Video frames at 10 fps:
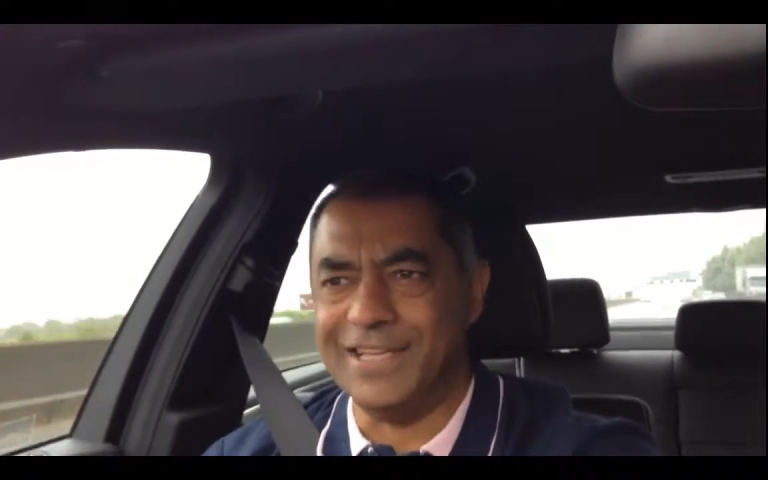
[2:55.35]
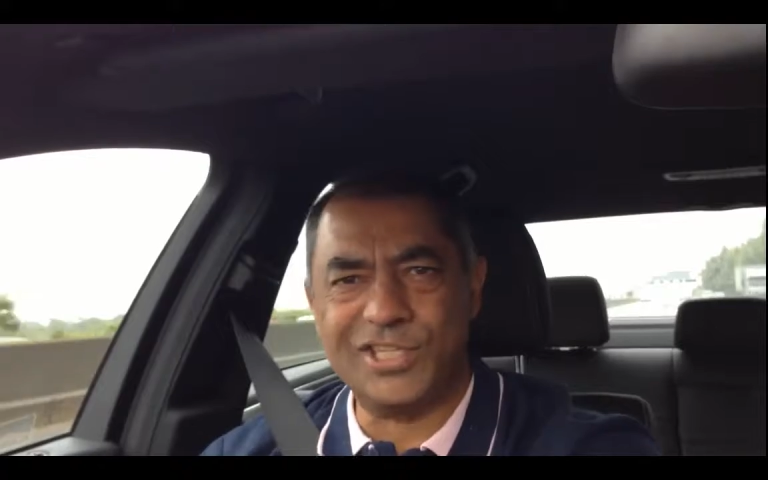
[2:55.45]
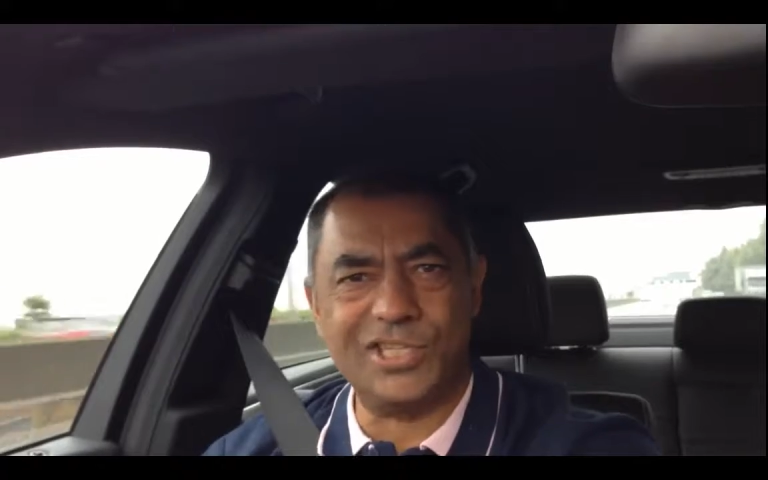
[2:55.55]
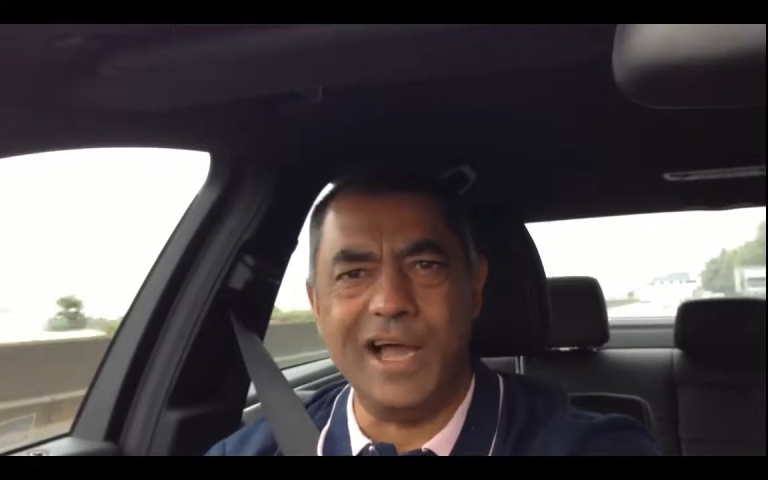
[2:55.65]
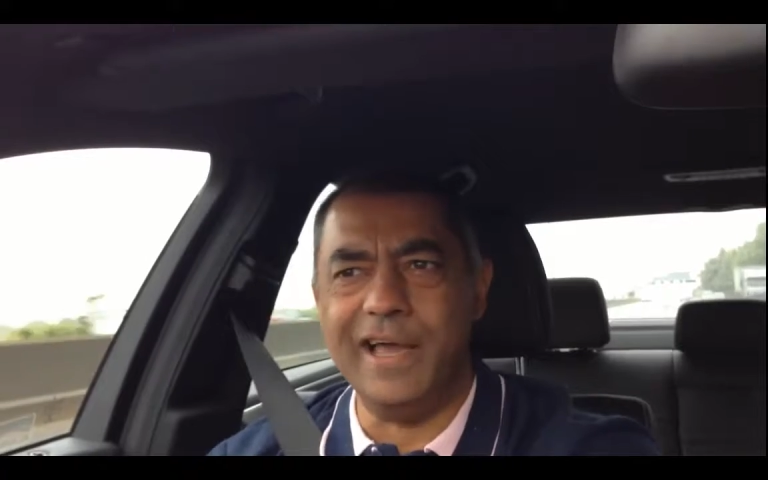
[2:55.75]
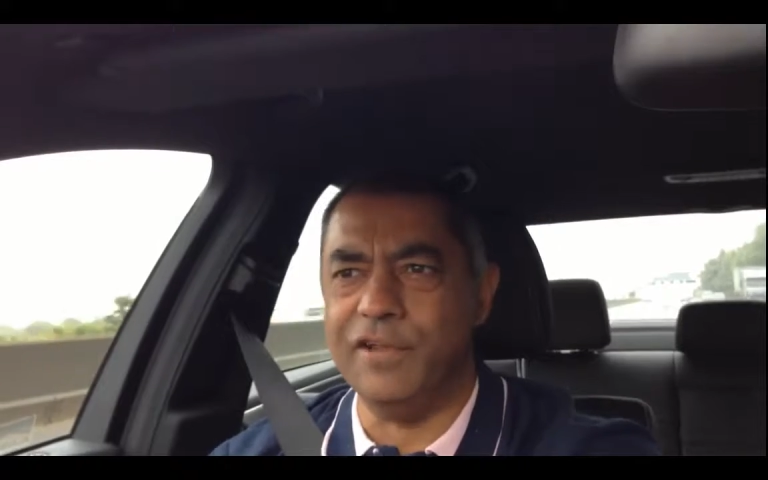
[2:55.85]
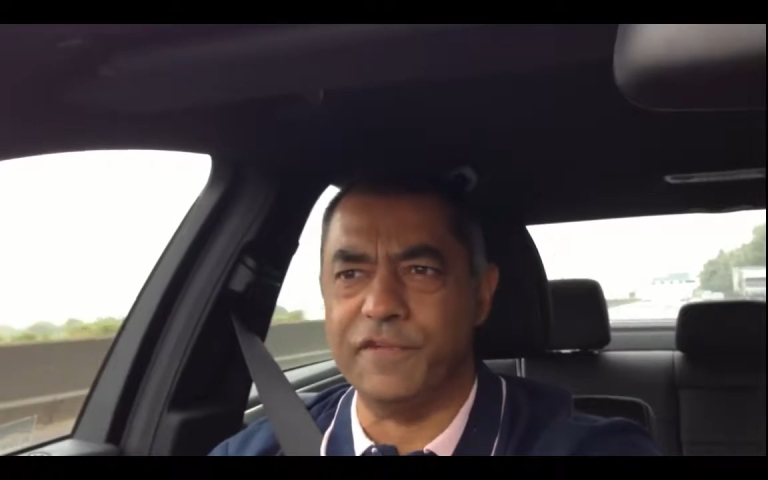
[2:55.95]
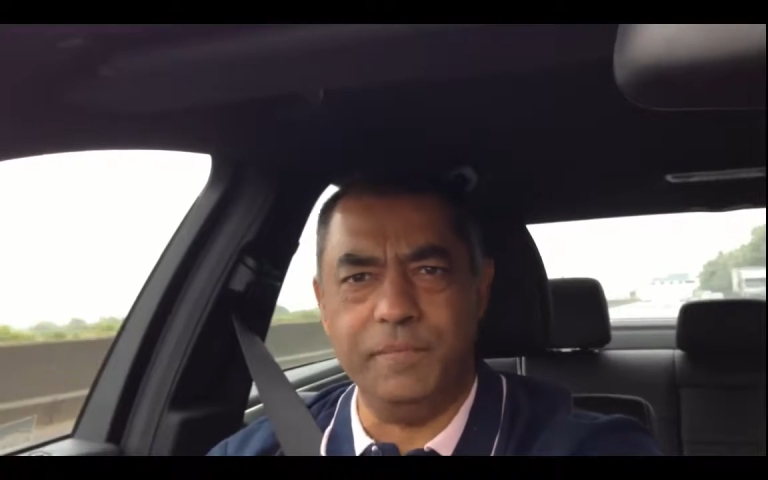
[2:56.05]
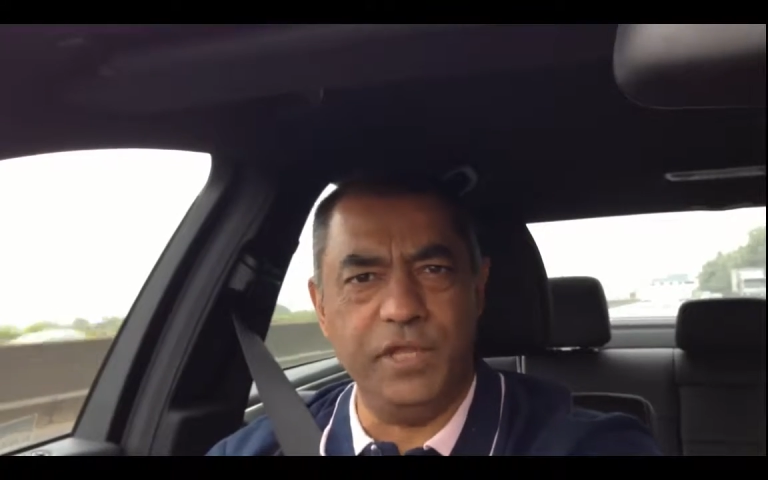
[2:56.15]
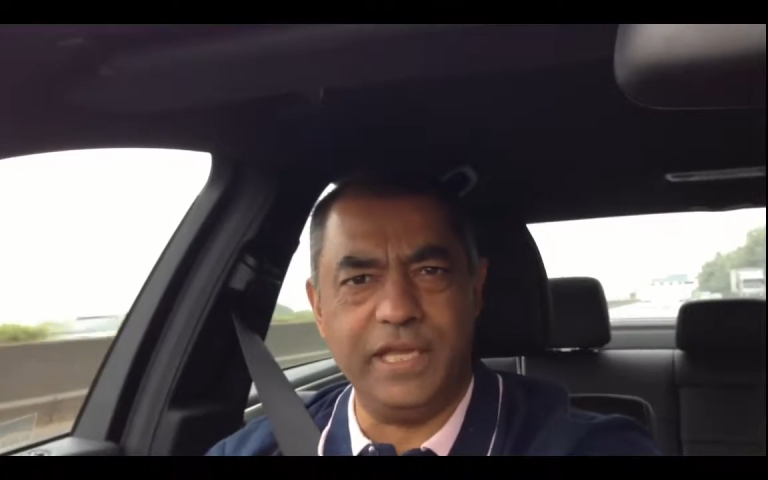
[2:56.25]
our style
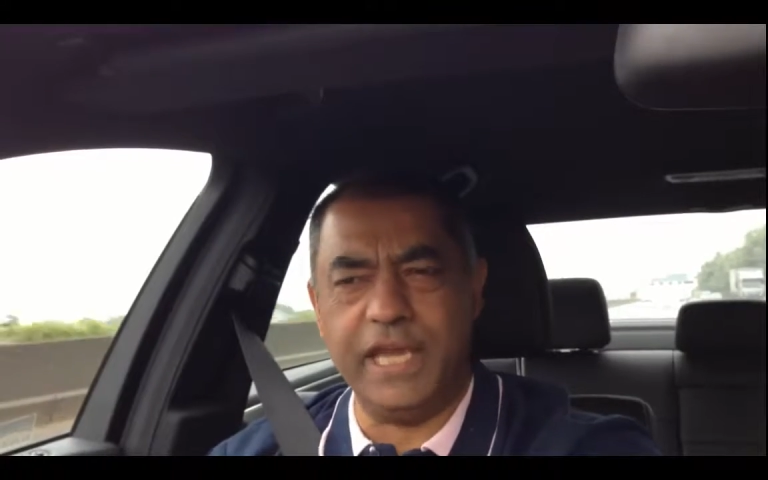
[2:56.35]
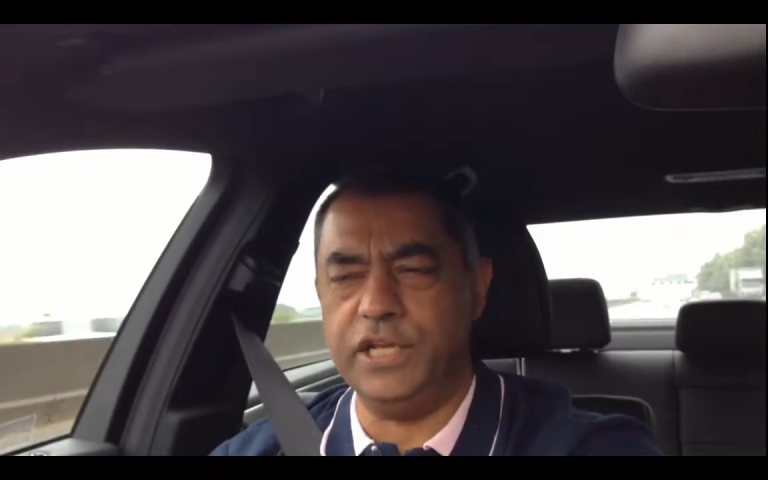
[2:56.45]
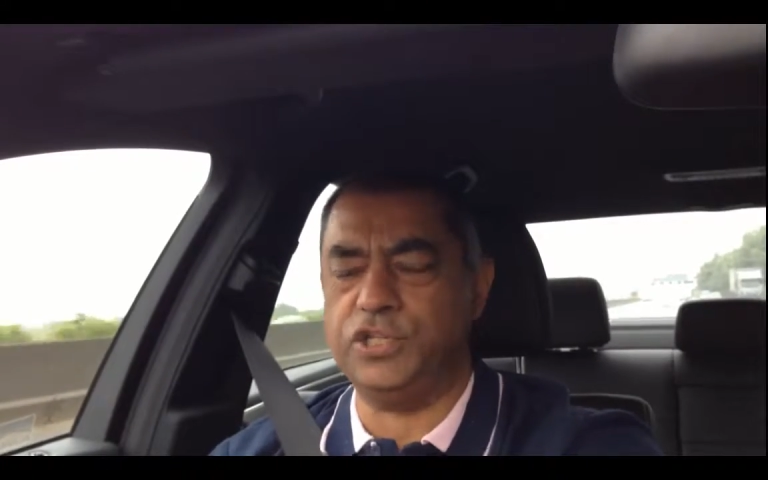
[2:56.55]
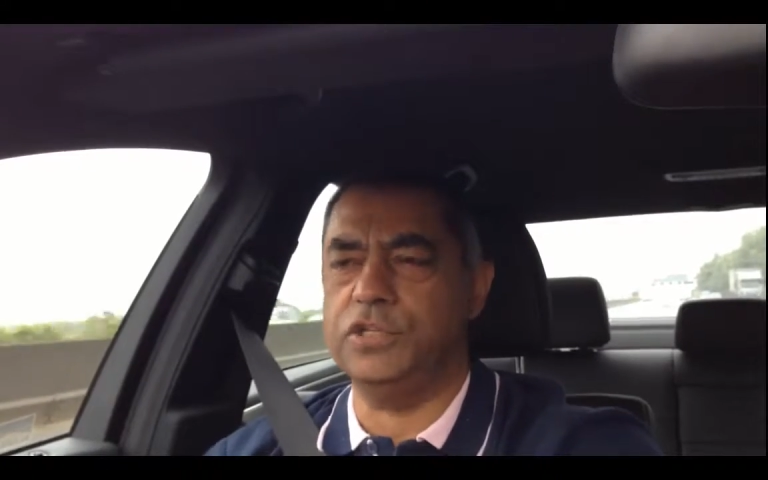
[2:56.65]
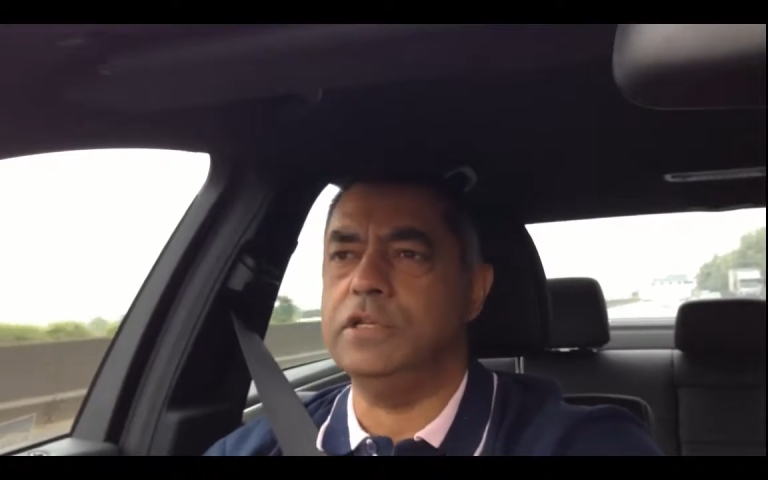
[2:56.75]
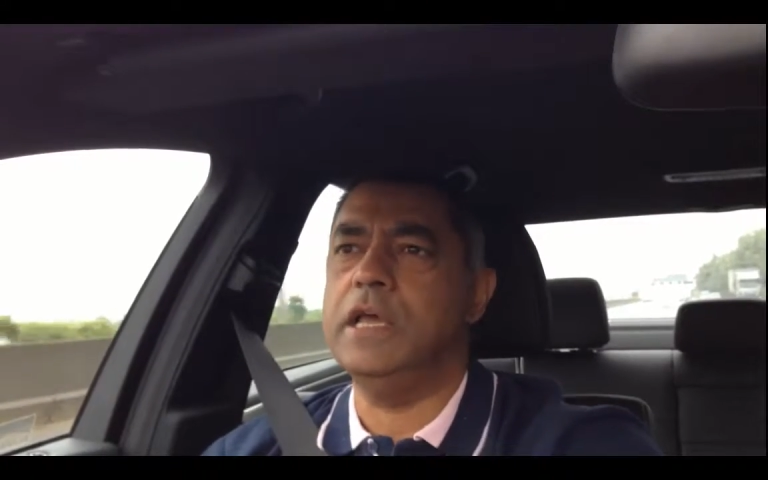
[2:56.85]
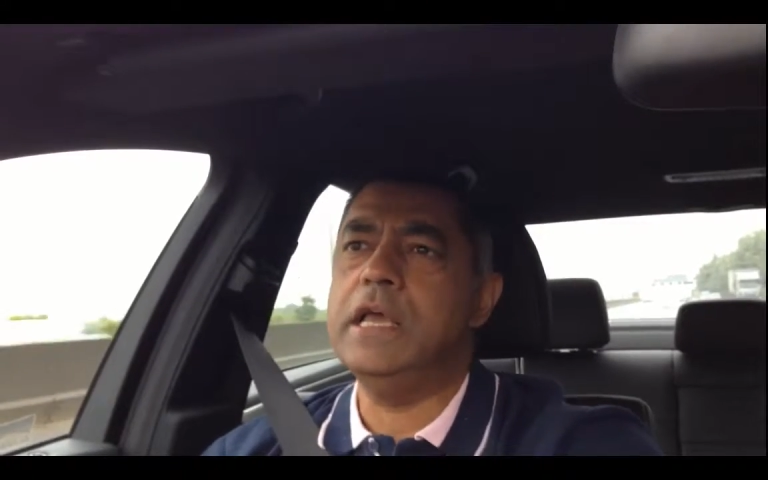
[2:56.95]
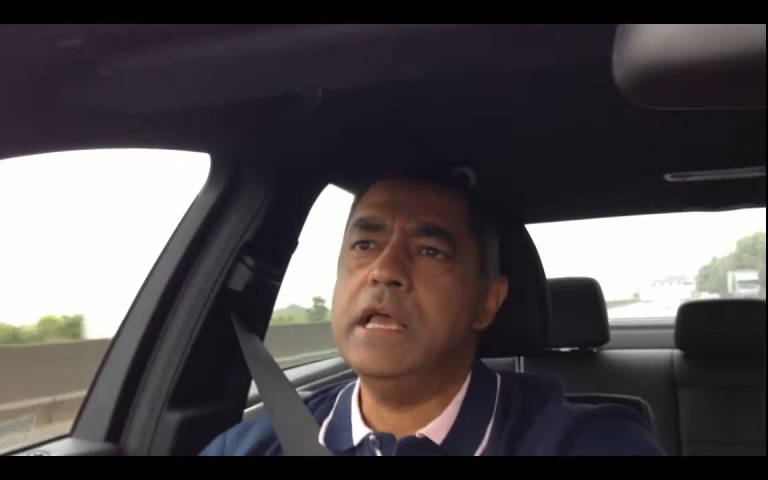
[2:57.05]
of communication,